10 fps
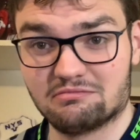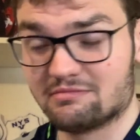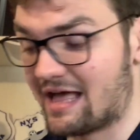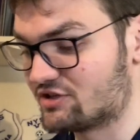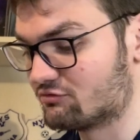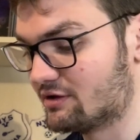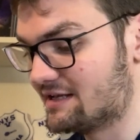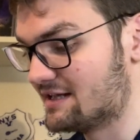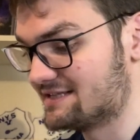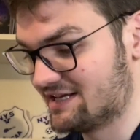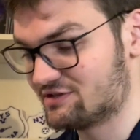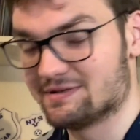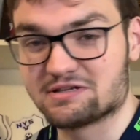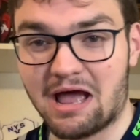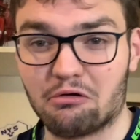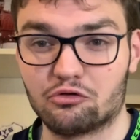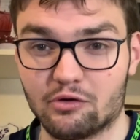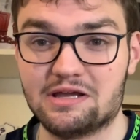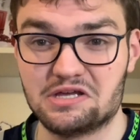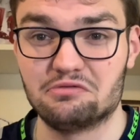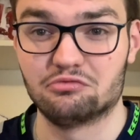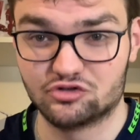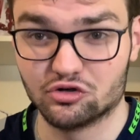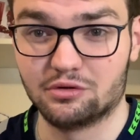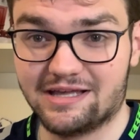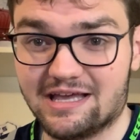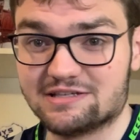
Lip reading: That's really a testament to how great he truly is,